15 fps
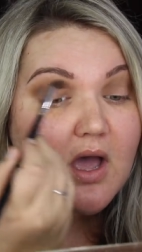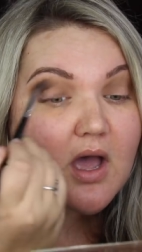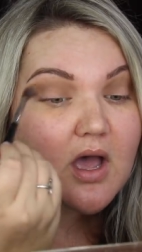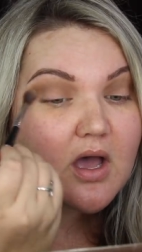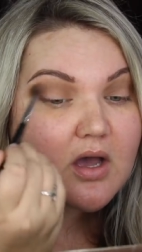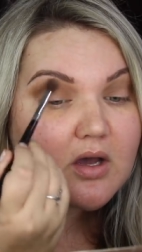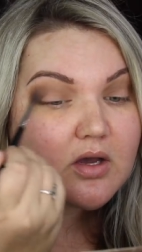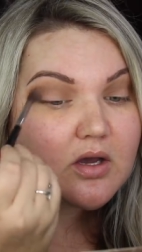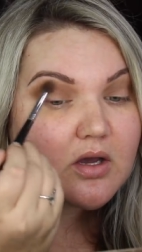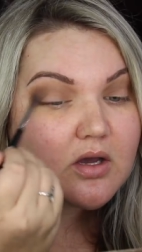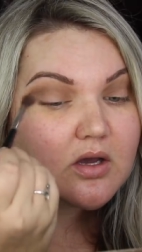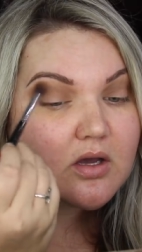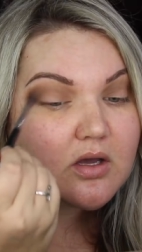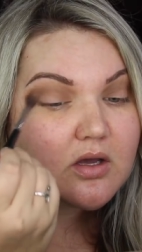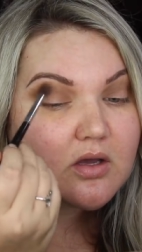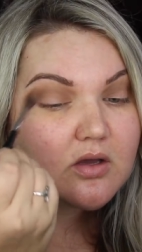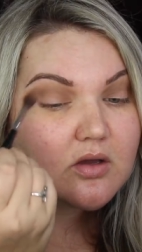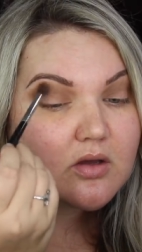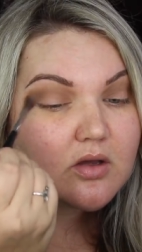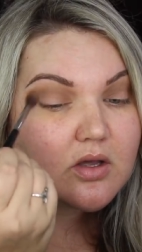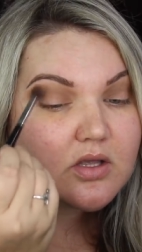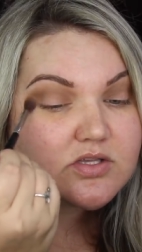Uh,
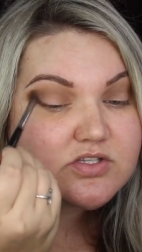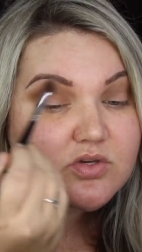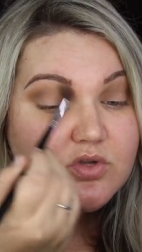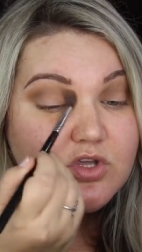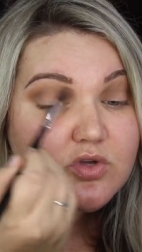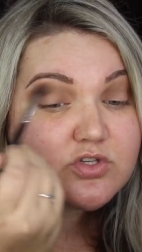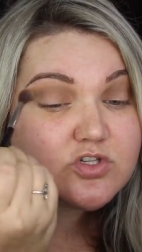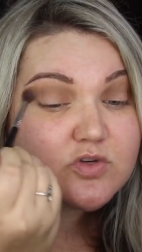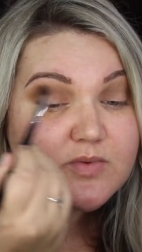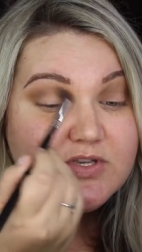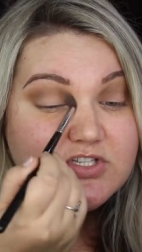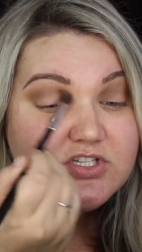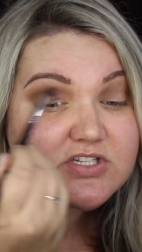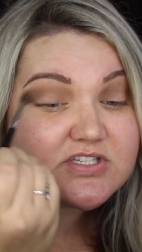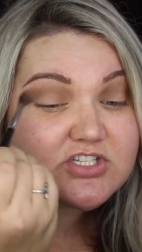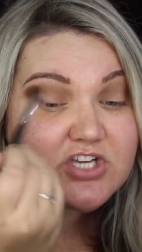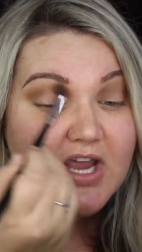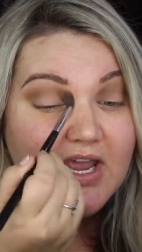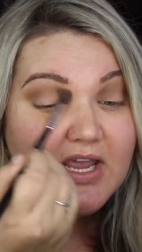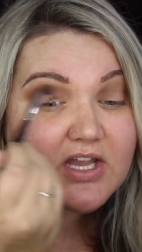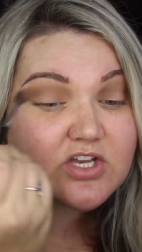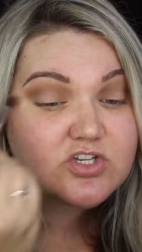so YouTube has just
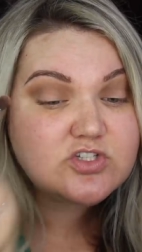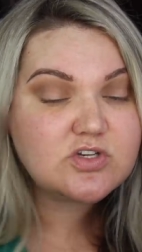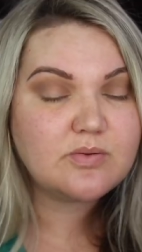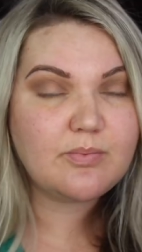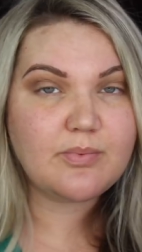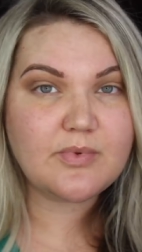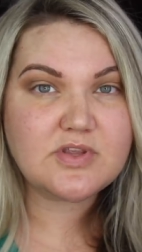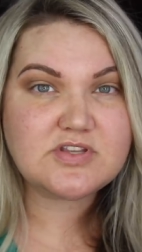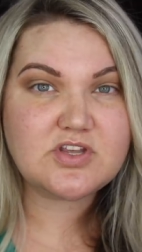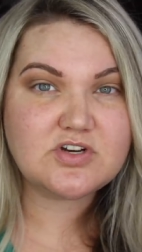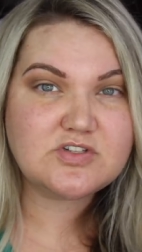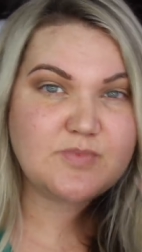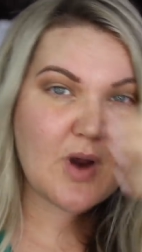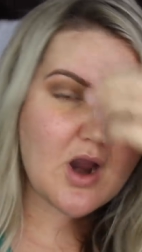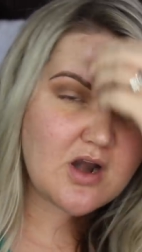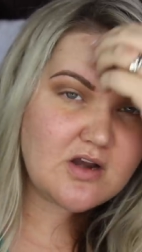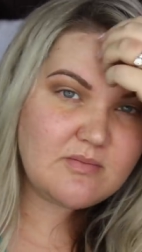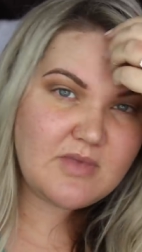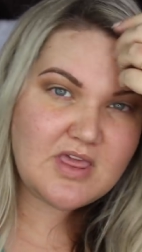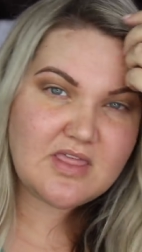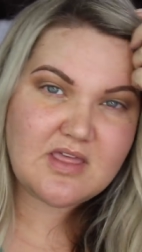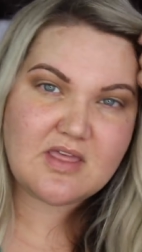changed there's part
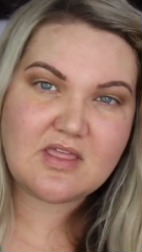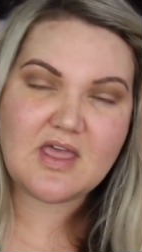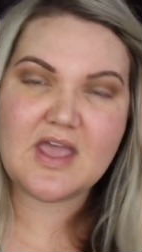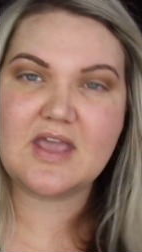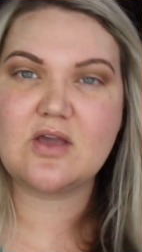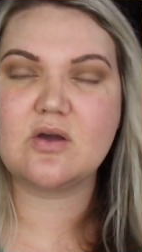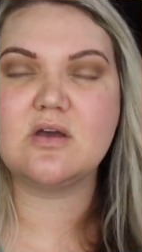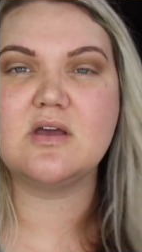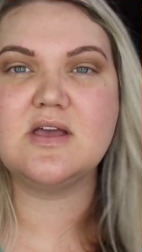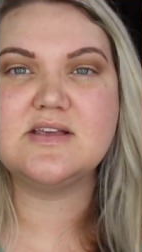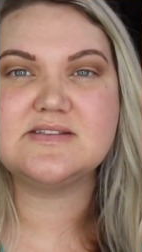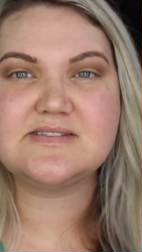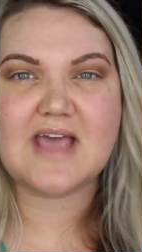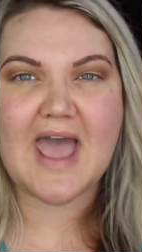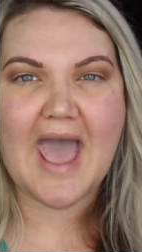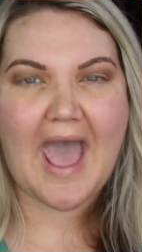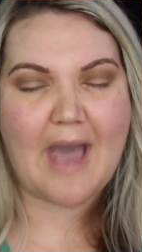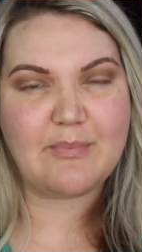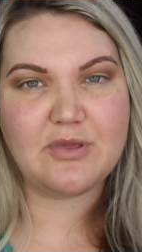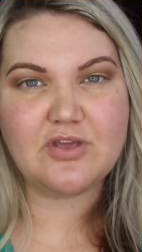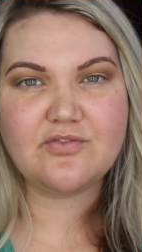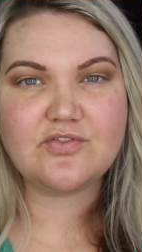of me that like is
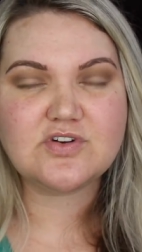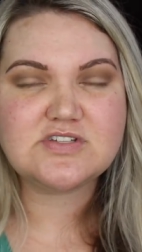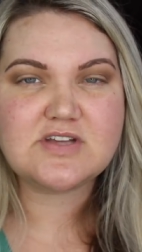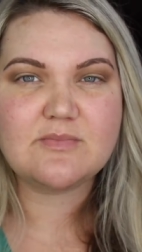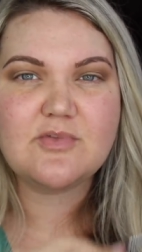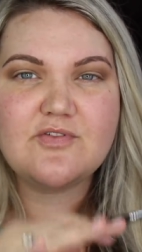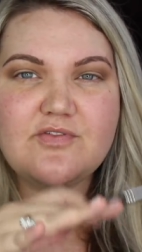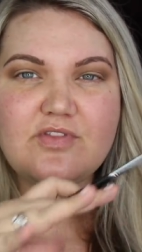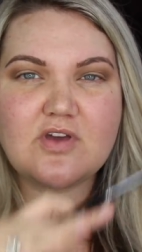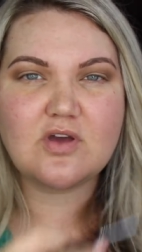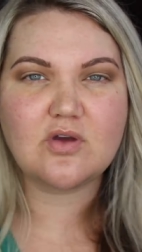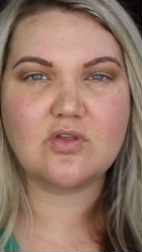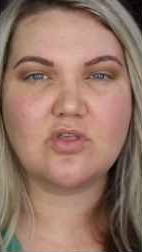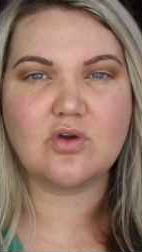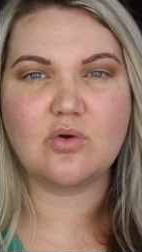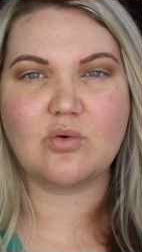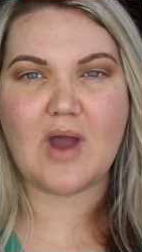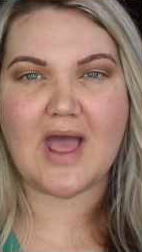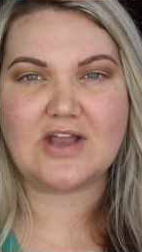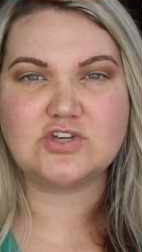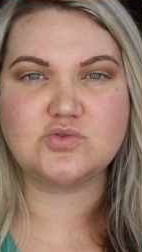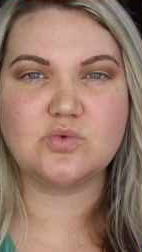happy for some of the the
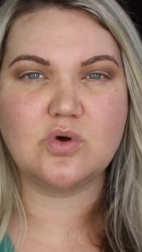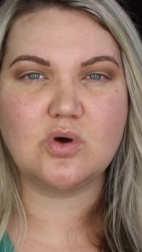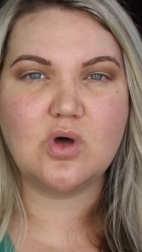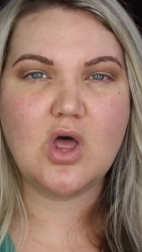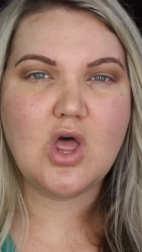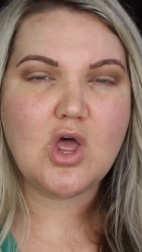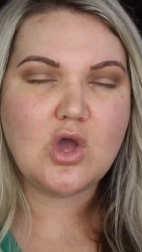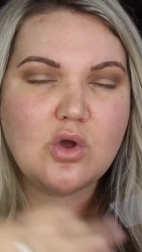gradual